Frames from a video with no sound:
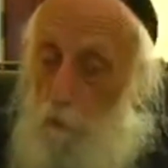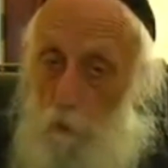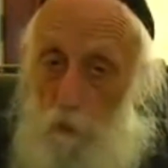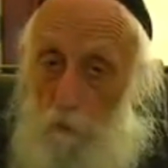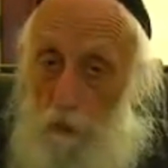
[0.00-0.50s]
the
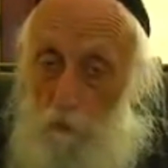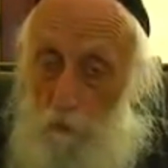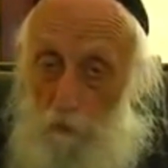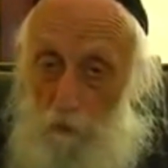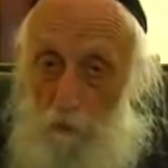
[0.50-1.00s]
truth about
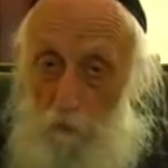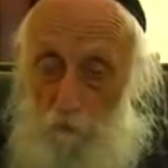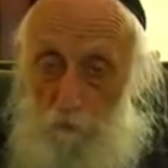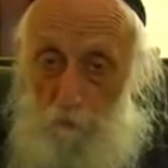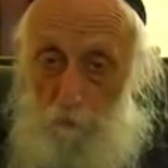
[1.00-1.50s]

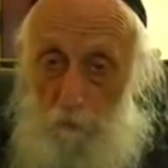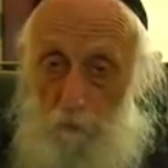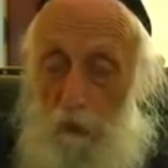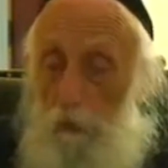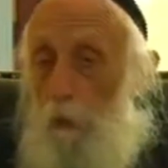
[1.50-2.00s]
oneself,
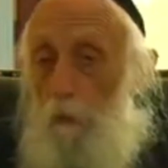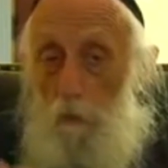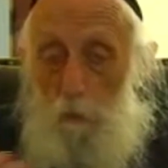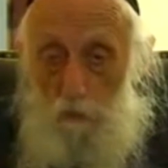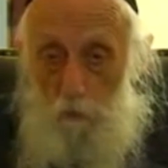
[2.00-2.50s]

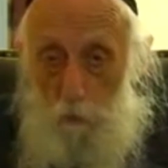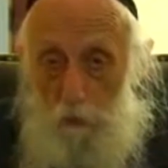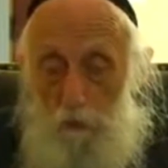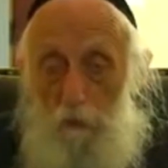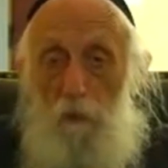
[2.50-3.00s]
knowing one's
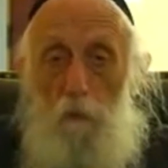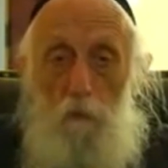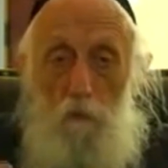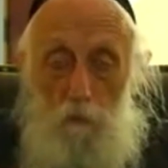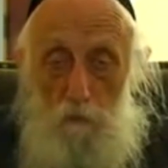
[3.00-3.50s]
strength and
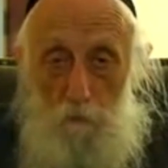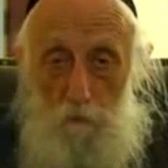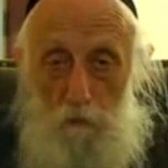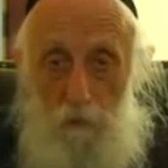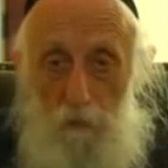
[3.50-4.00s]
knowing one's
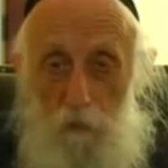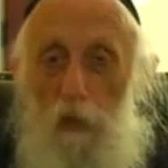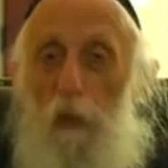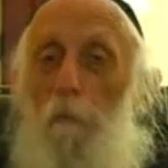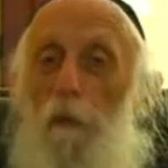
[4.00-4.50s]
abilities,
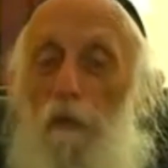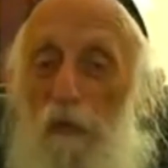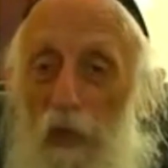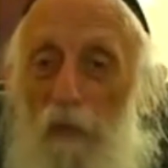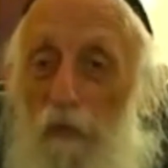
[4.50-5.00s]
but
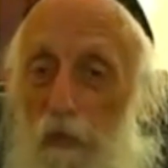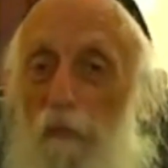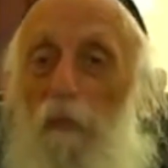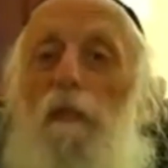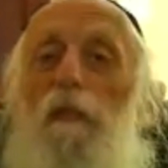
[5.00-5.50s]
not
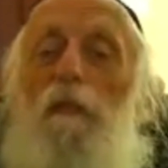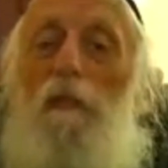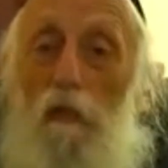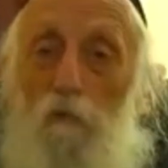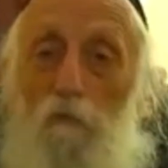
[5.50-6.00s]
thinking that
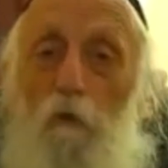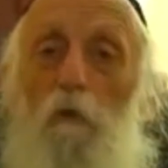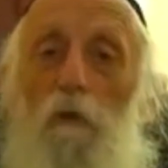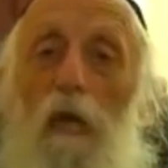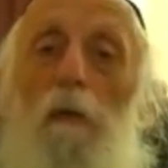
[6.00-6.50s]

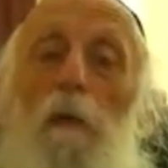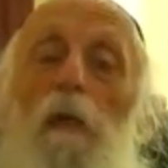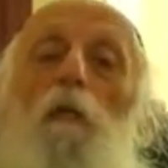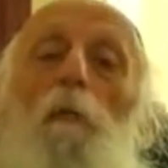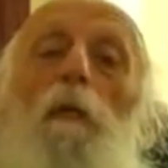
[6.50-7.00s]
therefore that
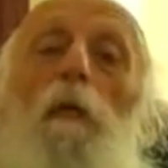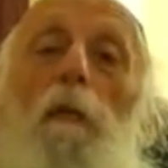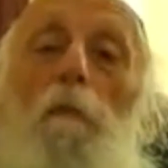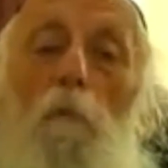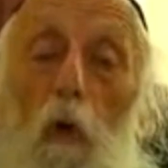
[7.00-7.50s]
makes me
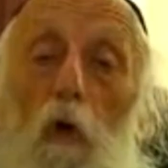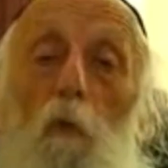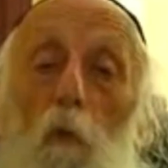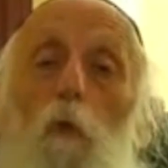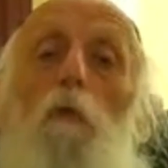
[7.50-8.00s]
a
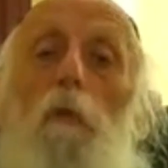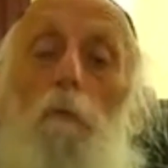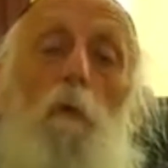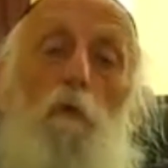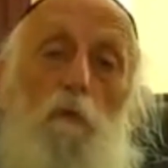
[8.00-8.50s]
more
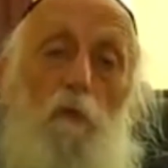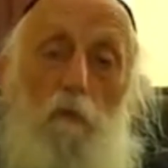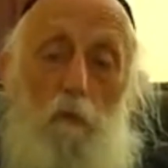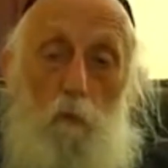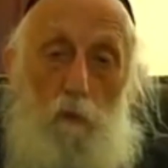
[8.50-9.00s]
worthy person
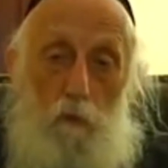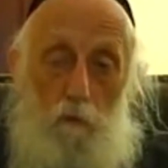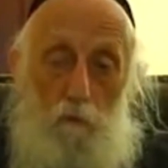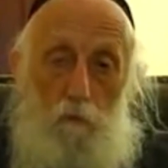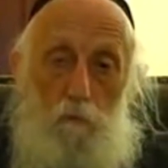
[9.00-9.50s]
than someone
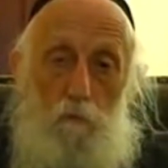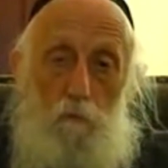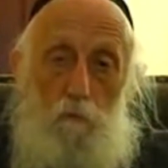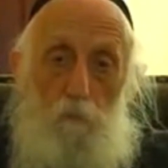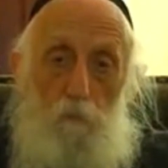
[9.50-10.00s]
else.
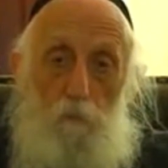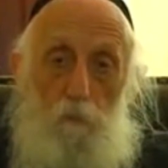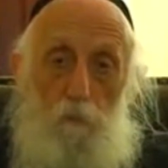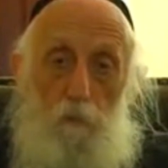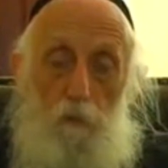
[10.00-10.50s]

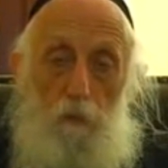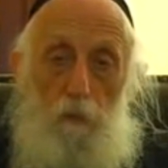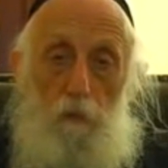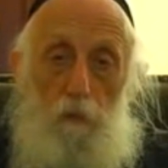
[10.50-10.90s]
Okay?